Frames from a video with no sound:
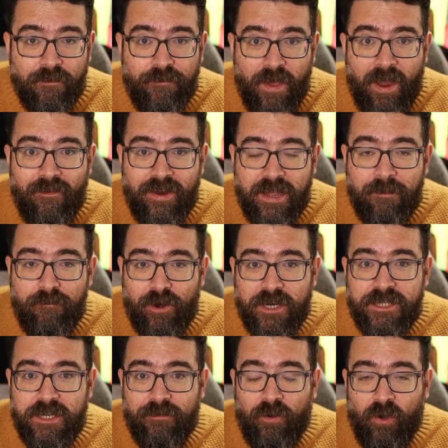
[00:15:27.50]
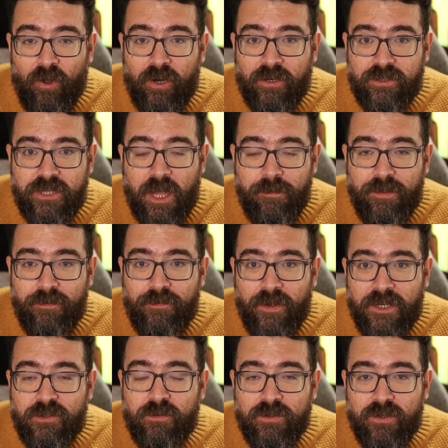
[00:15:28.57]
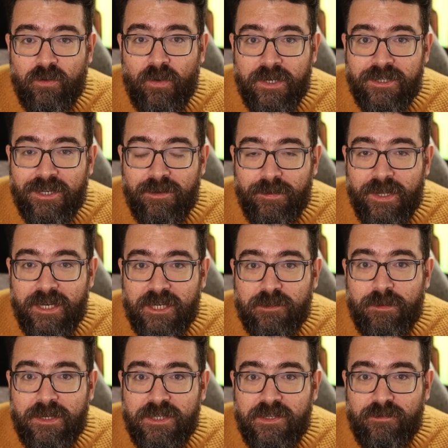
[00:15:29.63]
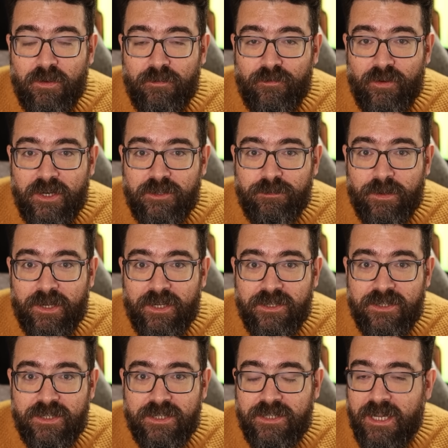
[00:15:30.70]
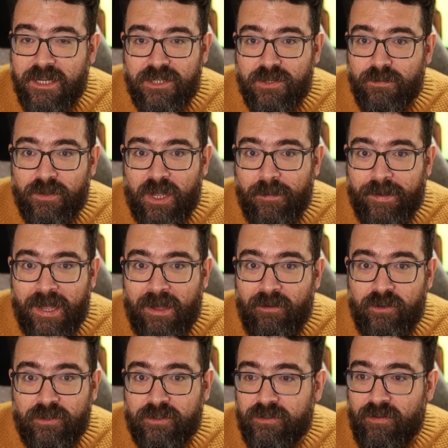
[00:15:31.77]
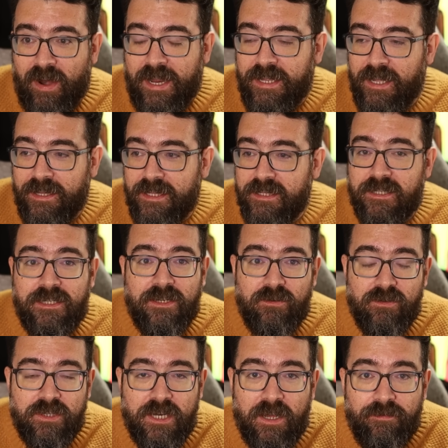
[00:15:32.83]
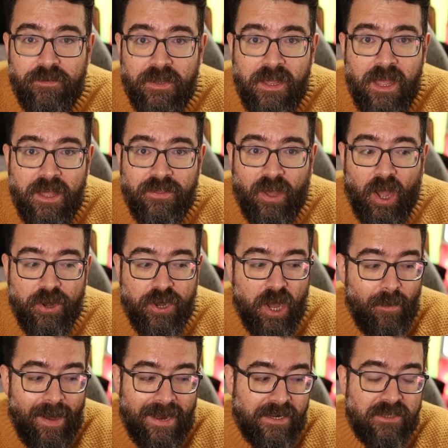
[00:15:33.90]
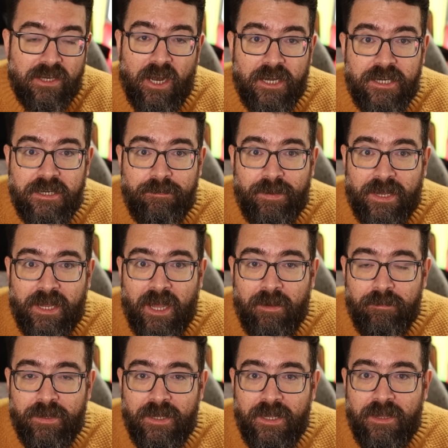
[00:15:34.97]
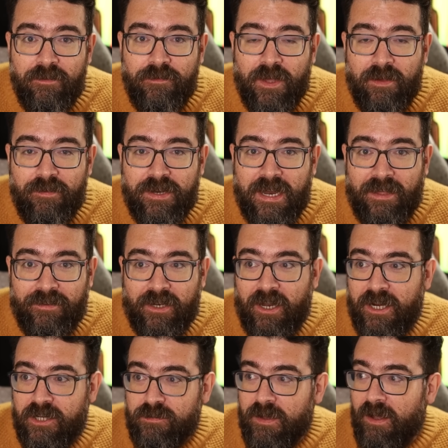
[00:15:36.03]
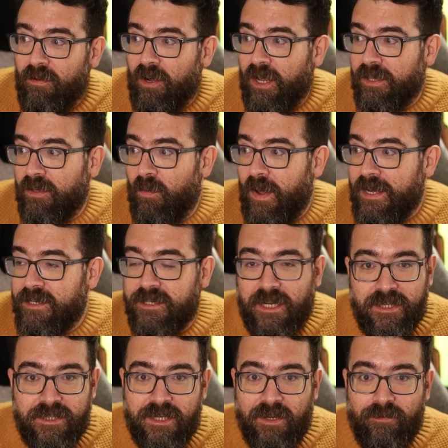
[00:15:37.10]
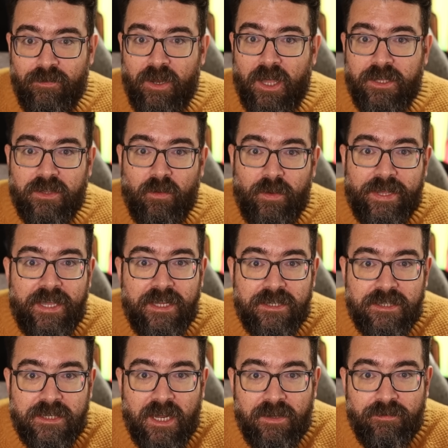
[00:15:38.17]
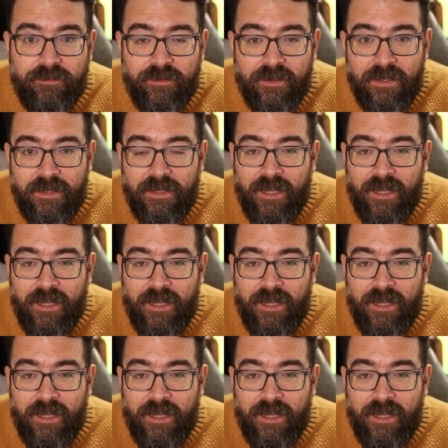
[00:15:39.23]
a very impressive haul. October the 1st was always going to be an expensive one for us because the sets that were coming out looked great, and there's still stuff that I know Anna's likely to pick up further down the line as well, like the Wednesday stuff, like the Wicked stuff.